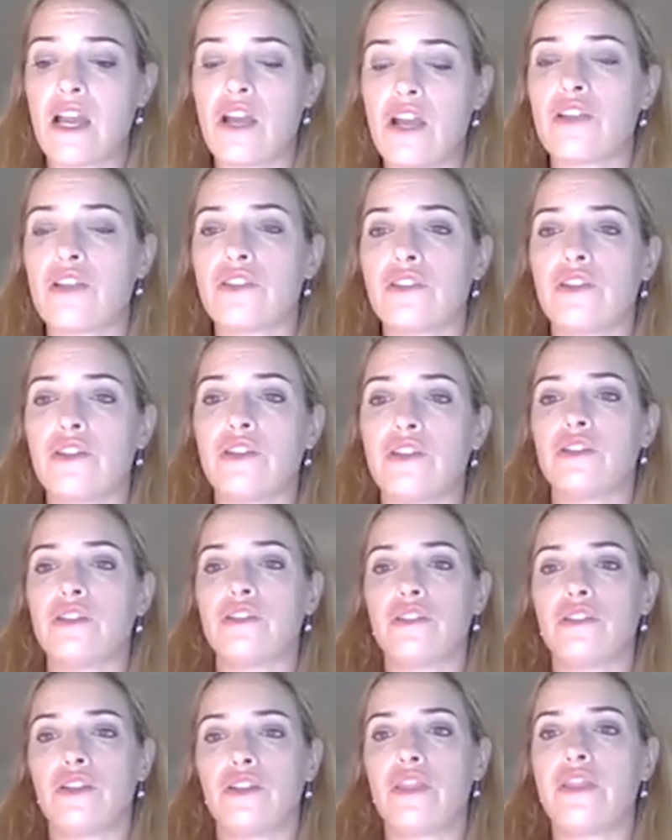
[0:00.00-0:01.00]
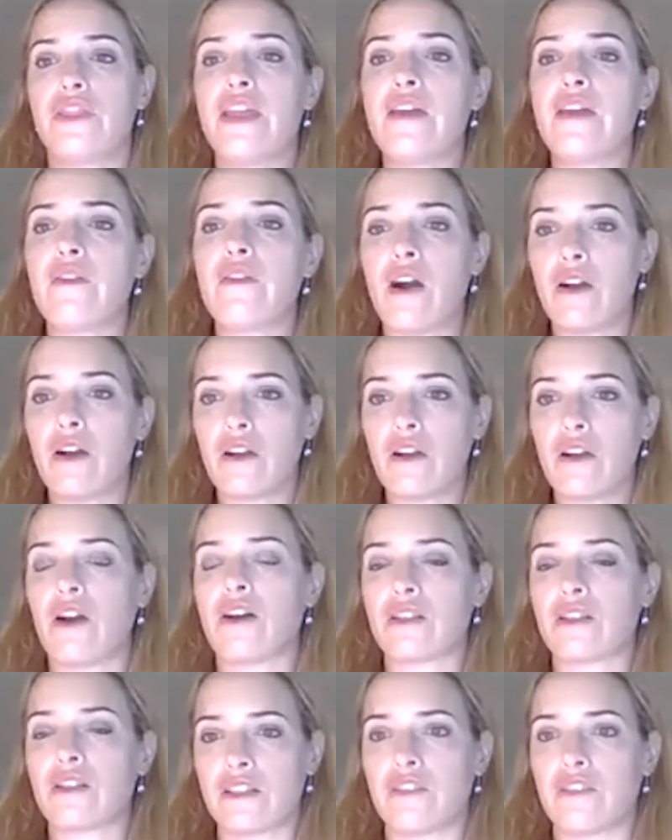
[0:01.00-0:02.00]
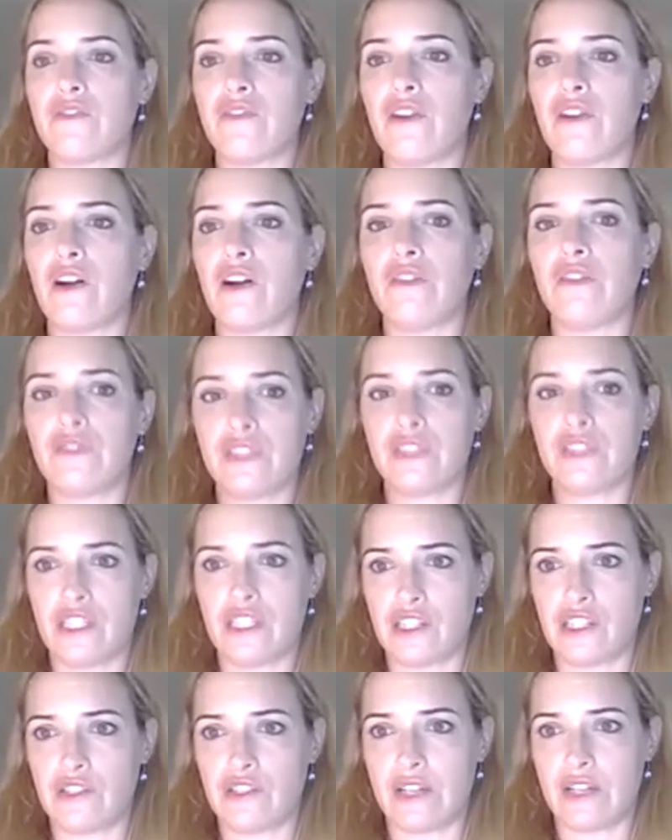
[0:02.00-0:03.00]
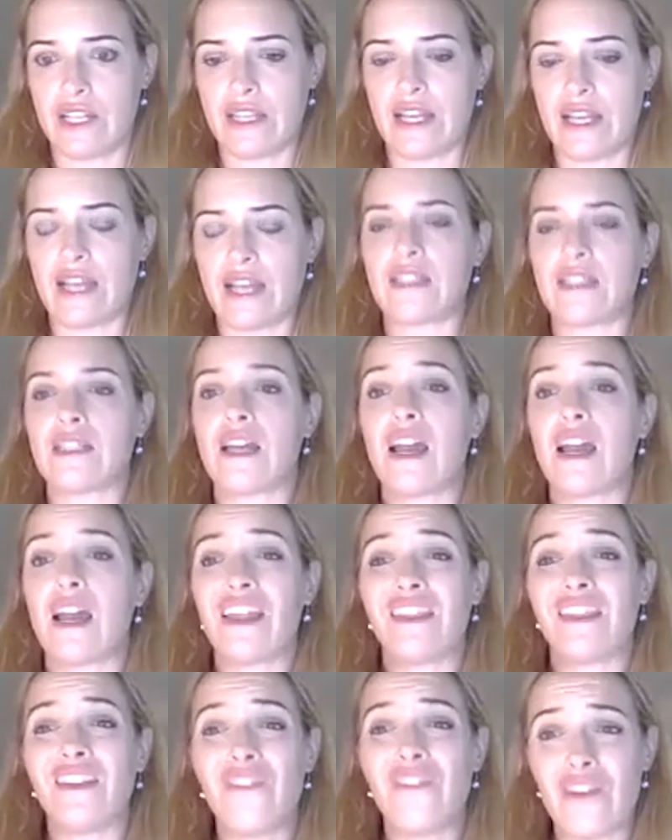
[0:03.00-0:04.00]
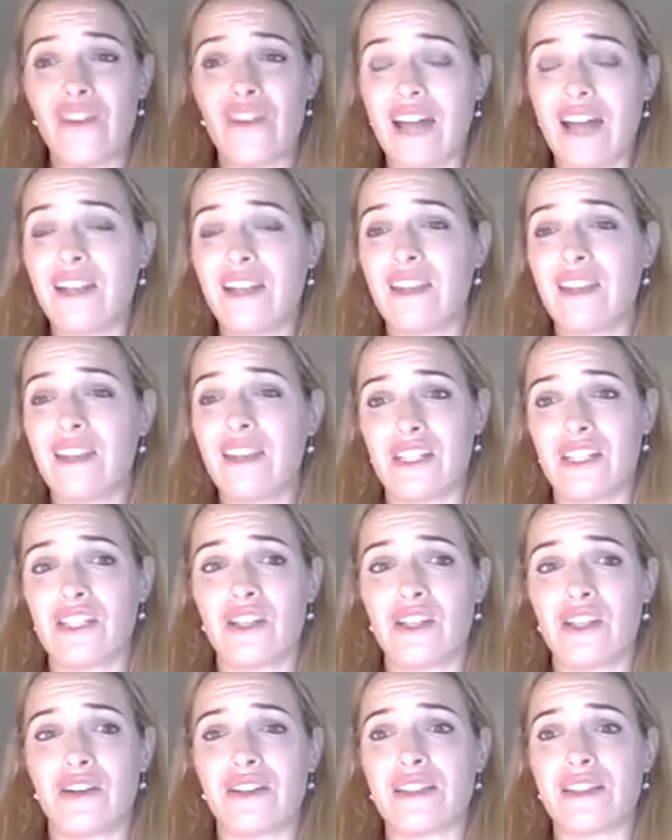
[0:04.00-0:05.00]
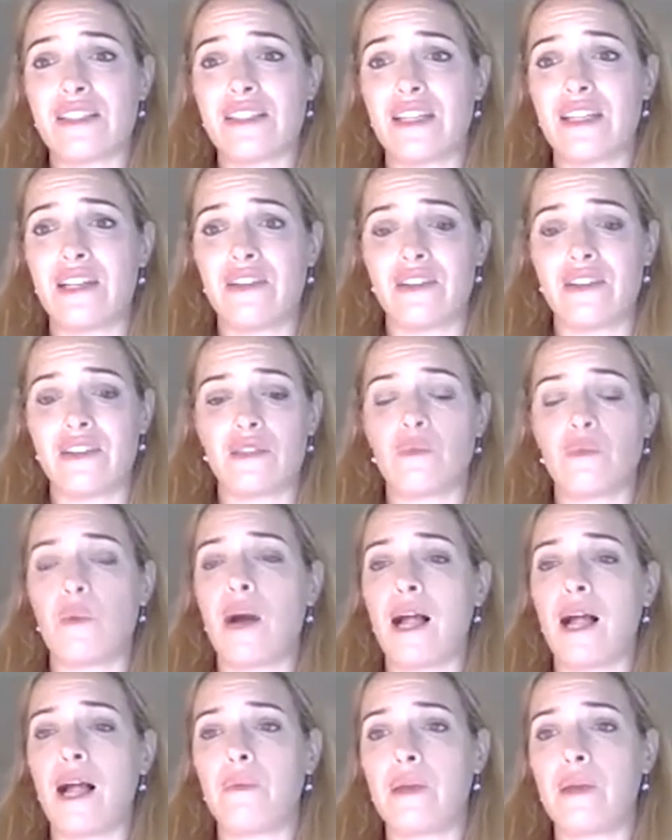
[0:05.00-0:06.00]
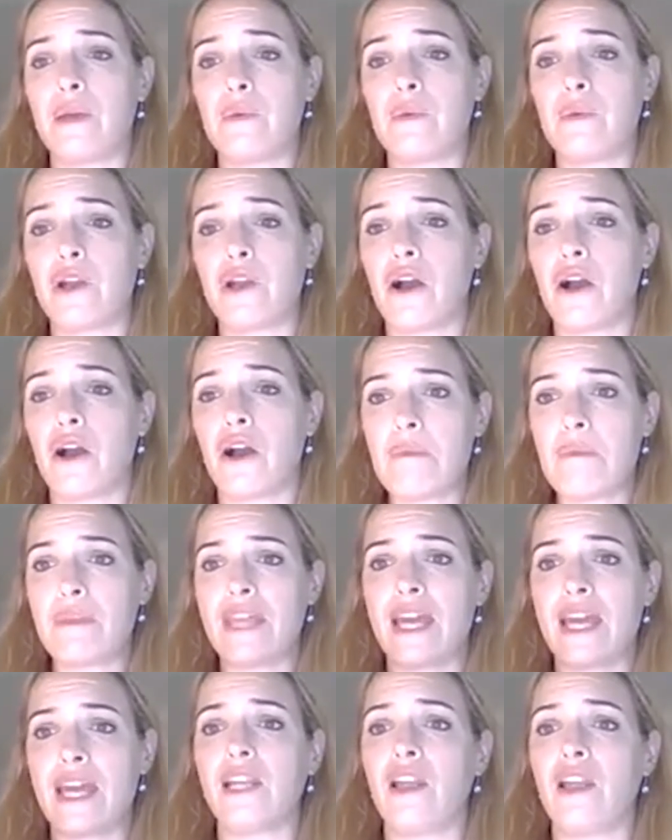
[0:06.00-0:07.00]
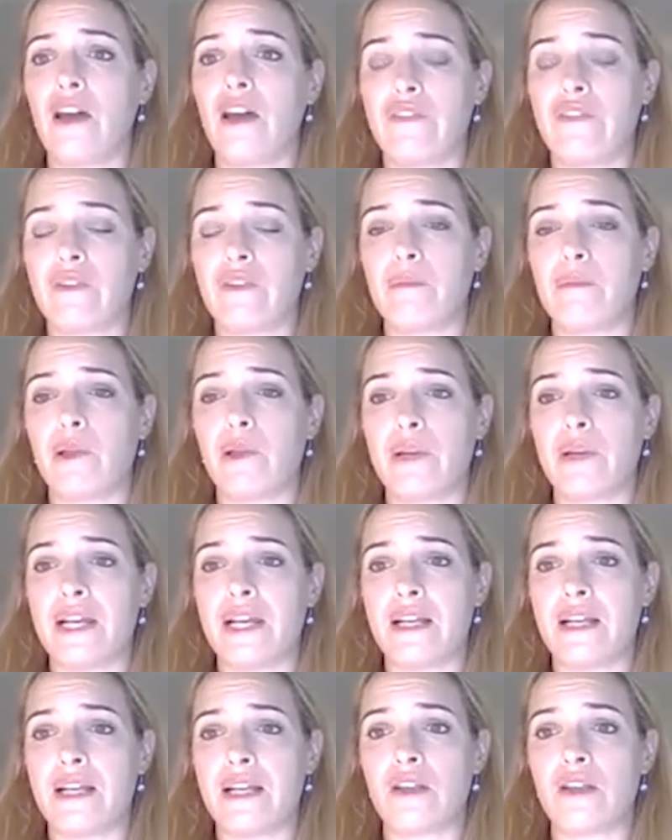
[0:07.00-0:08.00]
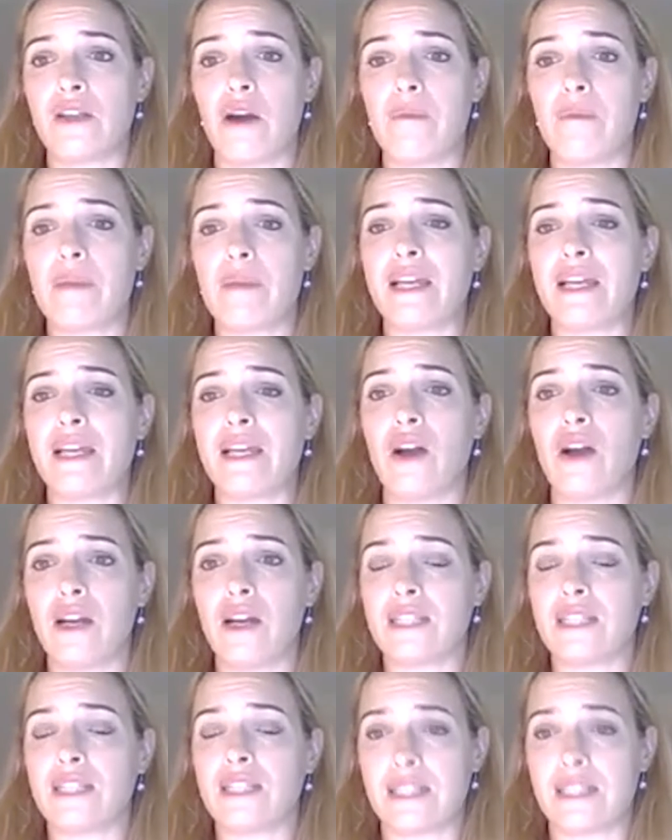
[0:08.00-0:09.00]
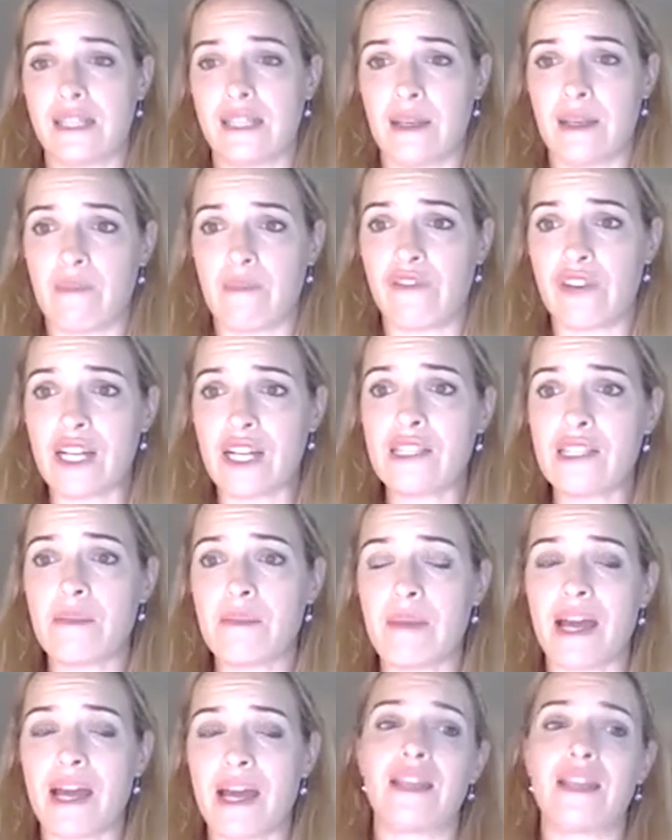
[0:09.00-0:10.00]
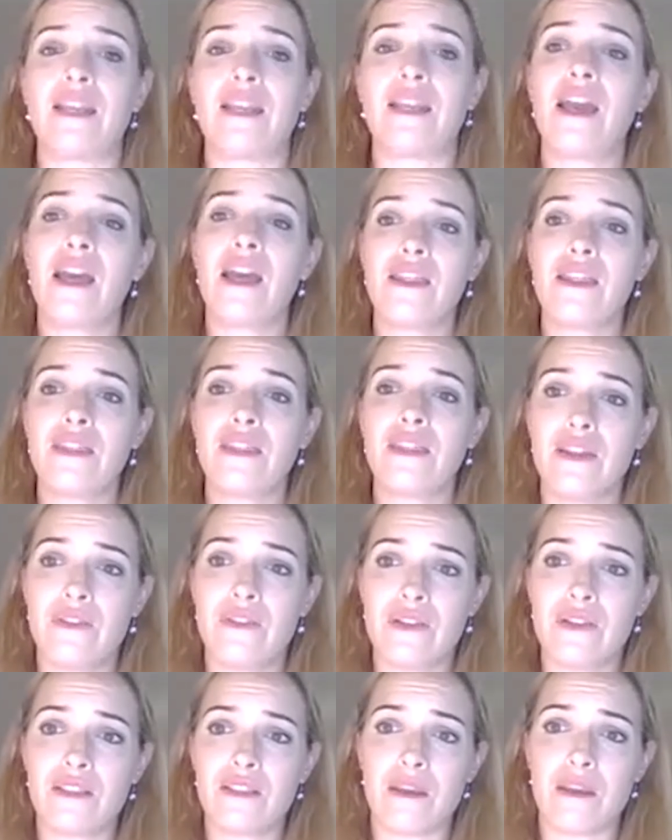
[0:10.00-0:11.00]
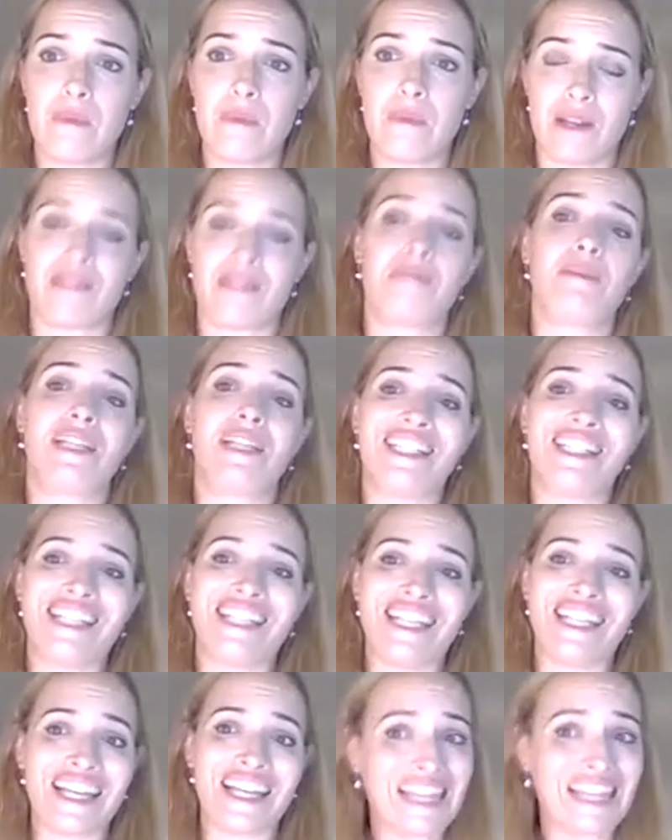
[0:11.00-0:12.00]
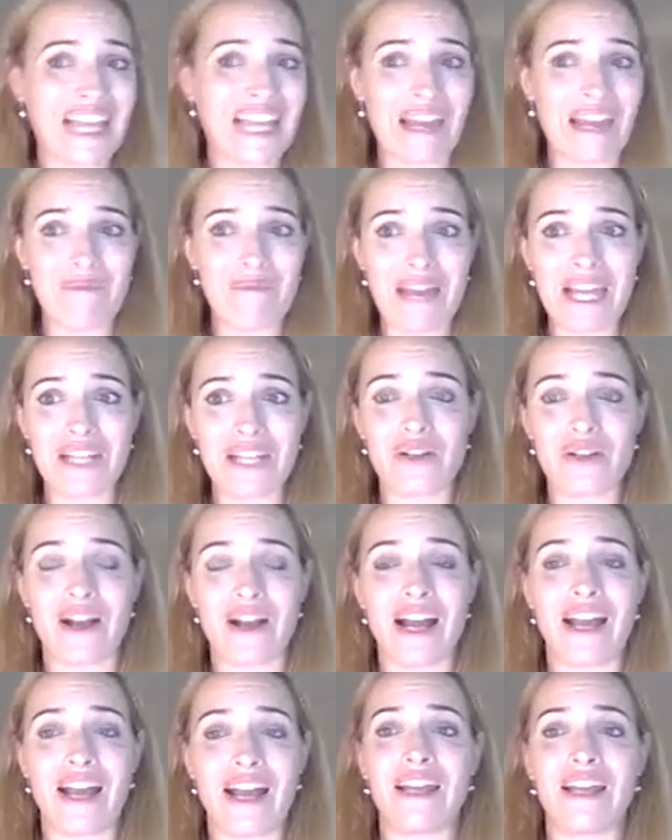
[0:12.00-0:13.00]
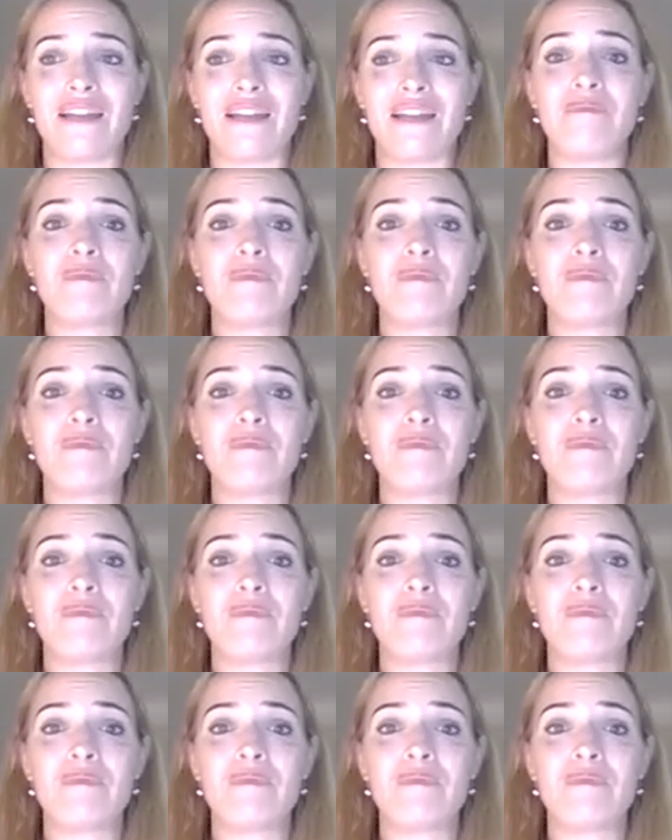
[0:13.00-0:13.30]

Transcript: So there are costs involved in doing that. The final thing to consider is, while we would hope that a lot of employees are being honest and upfront about it, there is a possibility that they may try and